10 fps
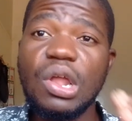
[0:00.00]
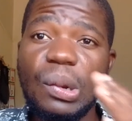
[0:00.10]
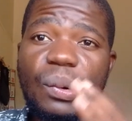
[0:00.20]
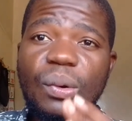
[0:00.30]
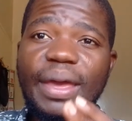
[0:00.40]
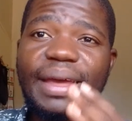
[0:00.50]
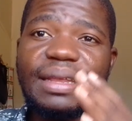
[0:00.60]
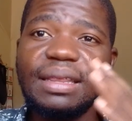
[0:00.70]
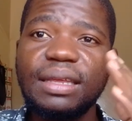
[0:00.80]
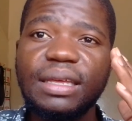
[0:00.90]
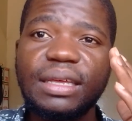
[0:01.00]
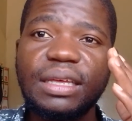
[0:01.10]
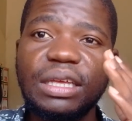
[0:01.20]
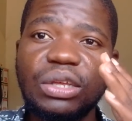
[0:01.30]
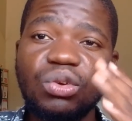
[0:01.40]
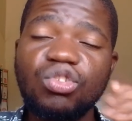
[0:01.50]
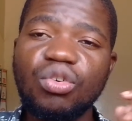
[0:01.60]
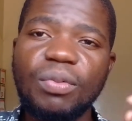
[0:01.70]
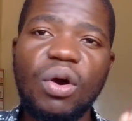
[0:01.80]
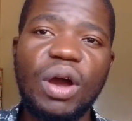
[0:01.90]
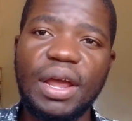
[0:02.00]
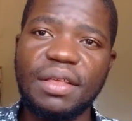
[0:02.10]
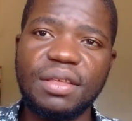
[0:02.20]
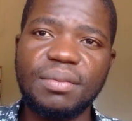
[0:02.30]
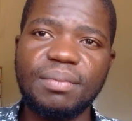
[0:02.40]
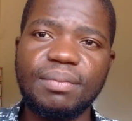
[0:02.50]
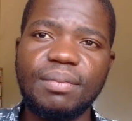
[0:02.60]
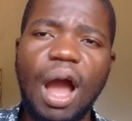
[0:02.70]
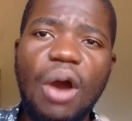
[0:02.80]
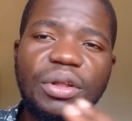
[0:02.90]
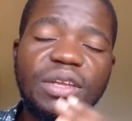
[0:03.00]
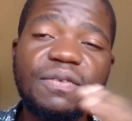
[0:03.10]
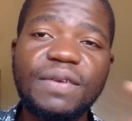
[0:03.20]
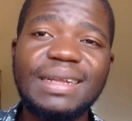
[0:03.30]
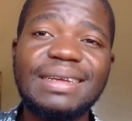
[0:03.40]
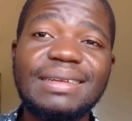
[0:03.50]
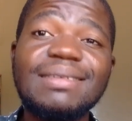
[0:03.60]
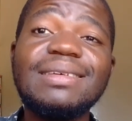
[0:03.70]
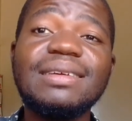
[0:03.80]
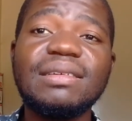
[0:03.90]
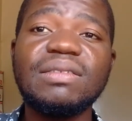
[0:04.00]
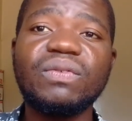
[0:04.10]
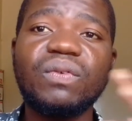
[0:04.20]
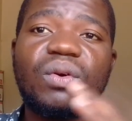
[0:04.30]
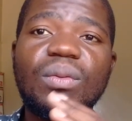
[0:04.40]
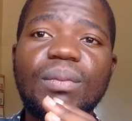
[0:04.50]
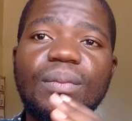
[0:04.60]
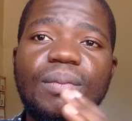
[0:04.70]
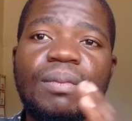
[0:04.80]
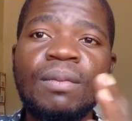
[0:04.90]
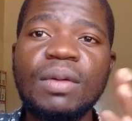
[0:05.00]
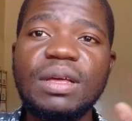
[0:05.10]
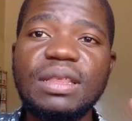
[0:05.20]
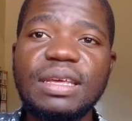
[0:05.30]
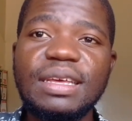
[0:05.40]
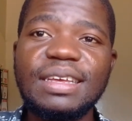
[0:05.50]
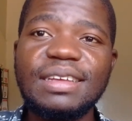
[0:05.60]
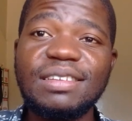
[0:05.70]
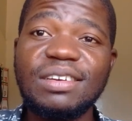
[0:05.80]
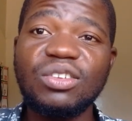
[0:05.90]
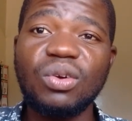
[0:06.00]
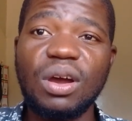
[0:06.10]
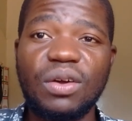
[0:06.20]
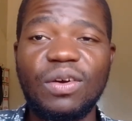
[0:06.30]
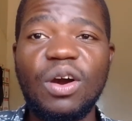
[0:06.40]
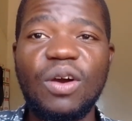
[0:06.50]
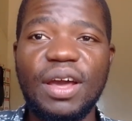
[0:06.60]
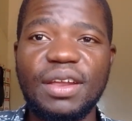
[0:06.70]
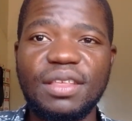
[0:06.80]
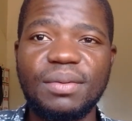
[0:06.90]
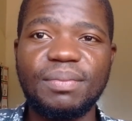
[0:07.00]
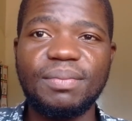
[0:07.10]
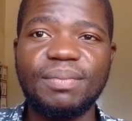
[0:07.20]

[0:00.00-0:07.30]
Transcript: Look at the YouTube algorithm, how different it is from the TikTok algorithm.